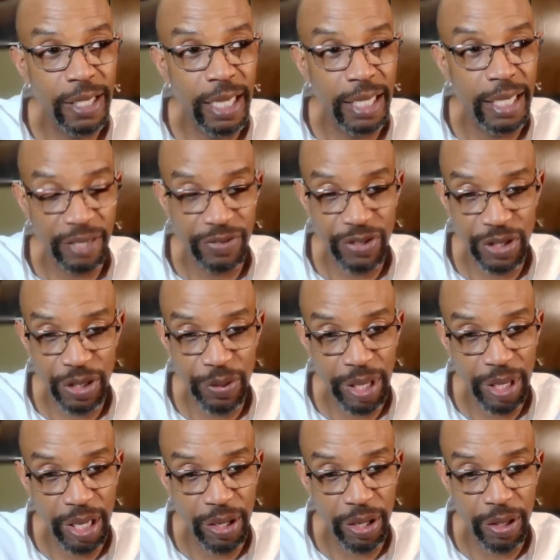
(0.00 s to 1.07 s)
as I've shown
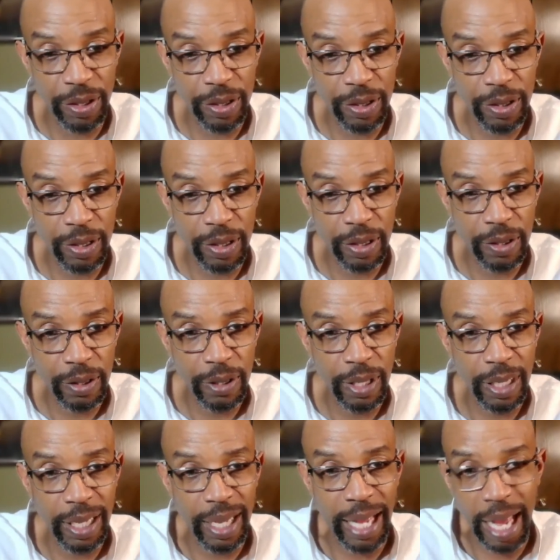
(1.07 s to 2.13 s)
here,
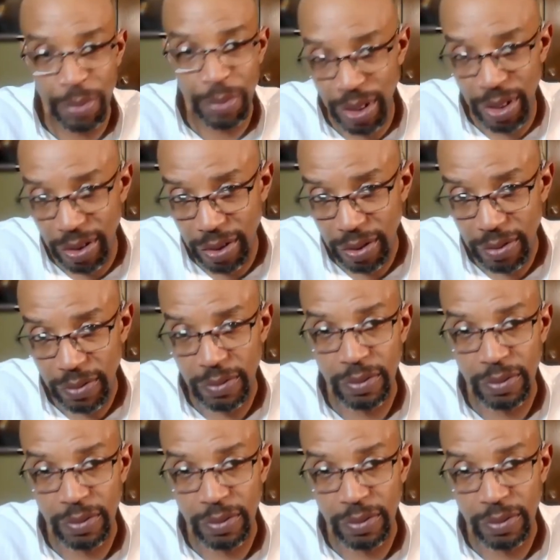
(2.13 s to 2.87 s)
absent